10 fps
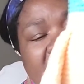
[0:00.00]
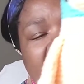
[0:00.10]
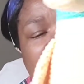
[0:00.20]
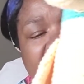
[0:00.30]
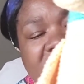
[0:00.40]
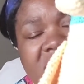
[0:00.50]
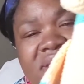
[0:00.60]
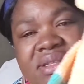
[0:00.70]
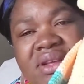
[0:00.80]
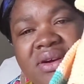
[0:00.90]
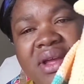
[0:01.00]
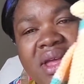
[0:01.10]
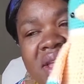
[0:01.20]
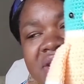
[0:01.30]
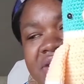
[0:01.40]
And this duck
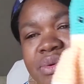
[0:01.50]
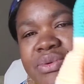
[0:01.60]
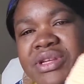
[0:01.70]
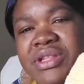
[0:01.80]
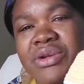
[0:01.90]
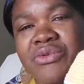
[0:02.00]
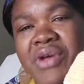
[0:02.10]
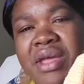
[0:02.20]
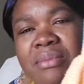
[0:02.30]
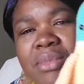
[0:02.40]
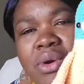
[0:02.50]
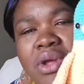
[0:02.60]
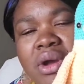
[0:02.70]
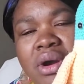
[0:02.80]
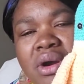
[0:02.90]
is using the rainbow
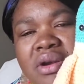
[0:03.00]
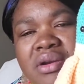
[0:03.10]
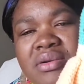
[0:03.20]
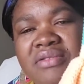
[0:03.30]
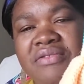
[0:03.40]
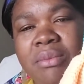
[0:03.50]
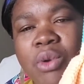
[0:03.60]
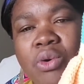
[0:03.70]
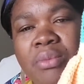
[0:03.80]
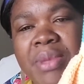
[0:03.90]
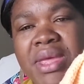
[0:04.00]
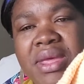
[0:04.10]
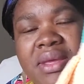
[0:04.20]
yarn from Obi.